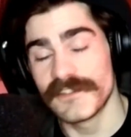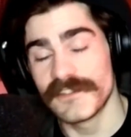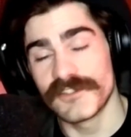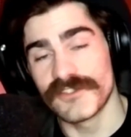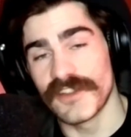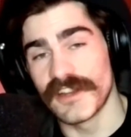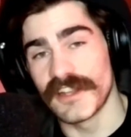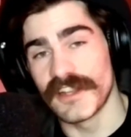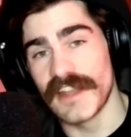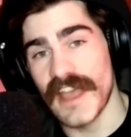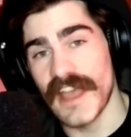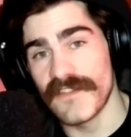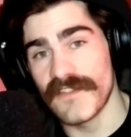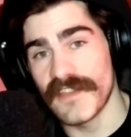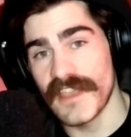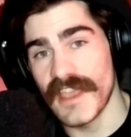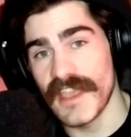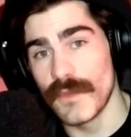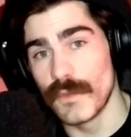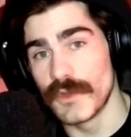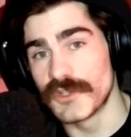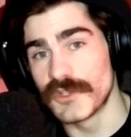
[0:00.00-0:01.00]
trying to
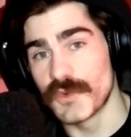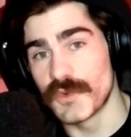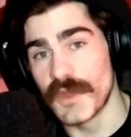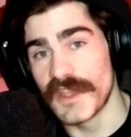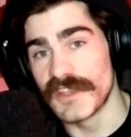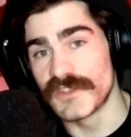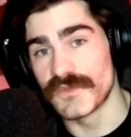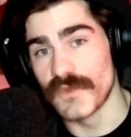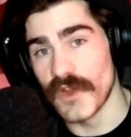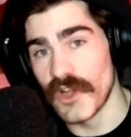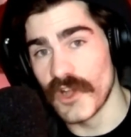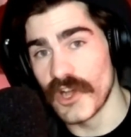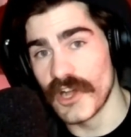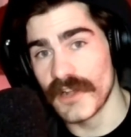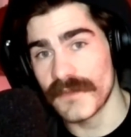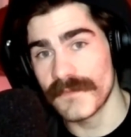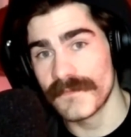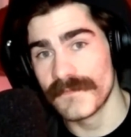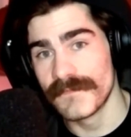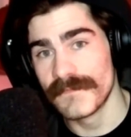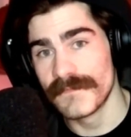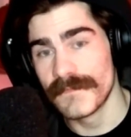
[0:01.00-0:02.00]
navigate which way is
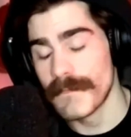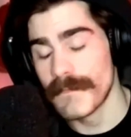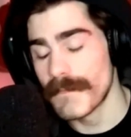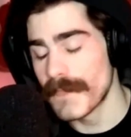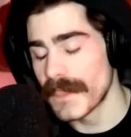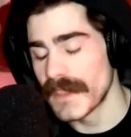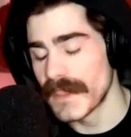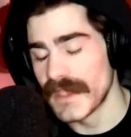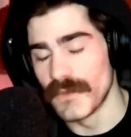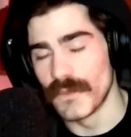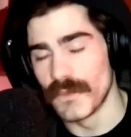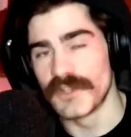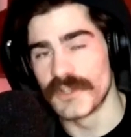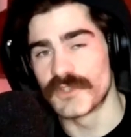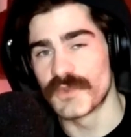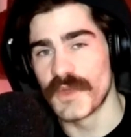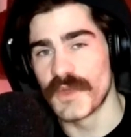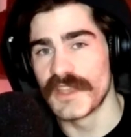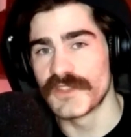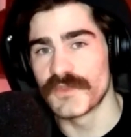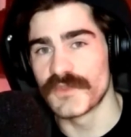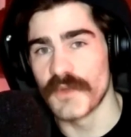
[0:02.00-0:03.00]
wrong and
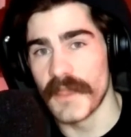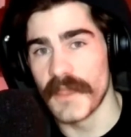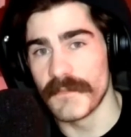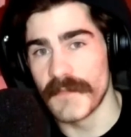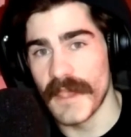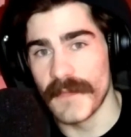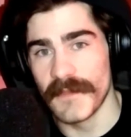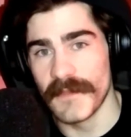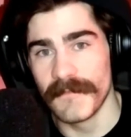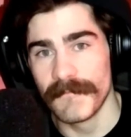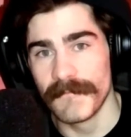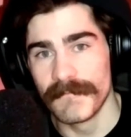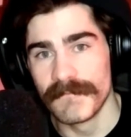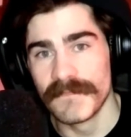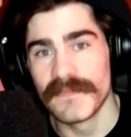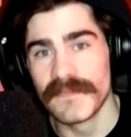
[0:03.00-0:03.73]
which way is right, baby.